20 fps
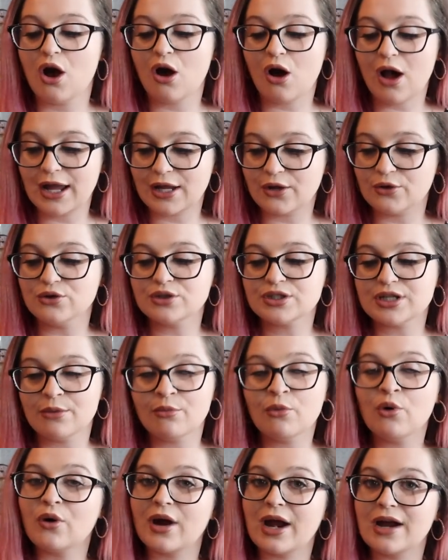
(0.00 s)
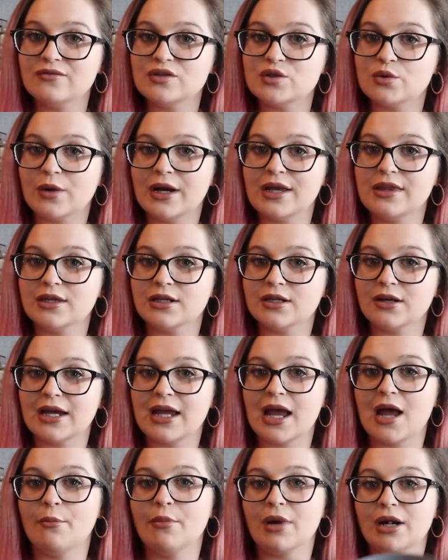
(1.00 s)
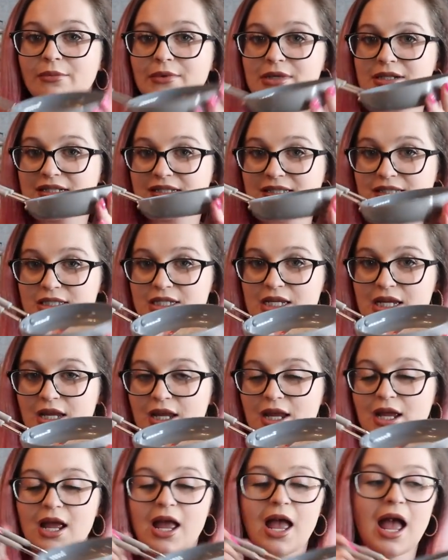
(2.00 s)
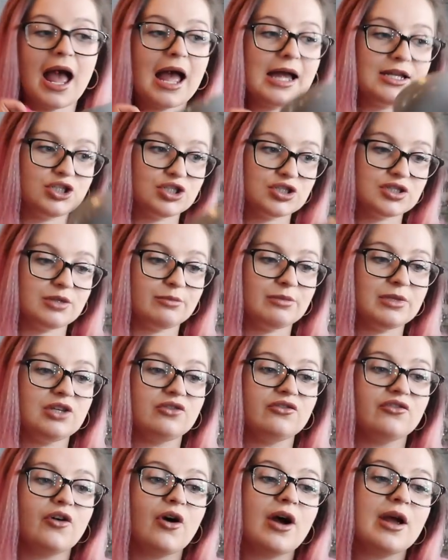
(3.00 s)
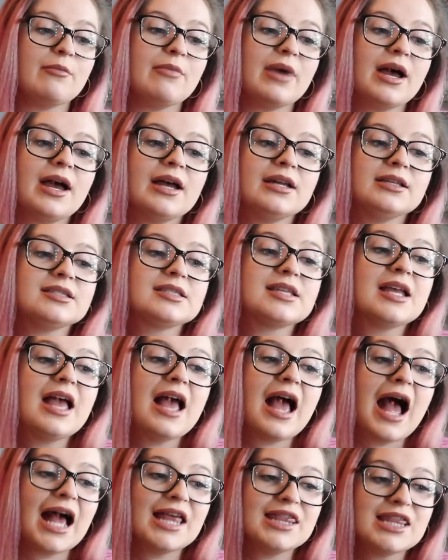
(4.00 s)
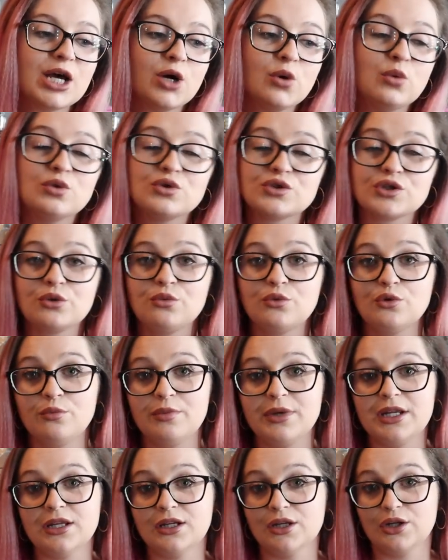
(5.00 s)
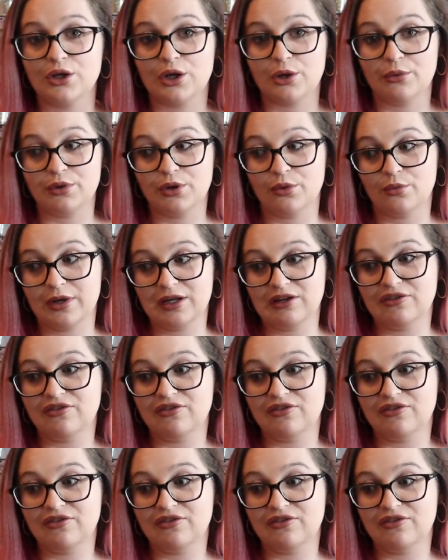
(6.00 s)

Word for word: I could get more carried away than I am, but I'm going to stick at just the mini frying pans. And that also will be going away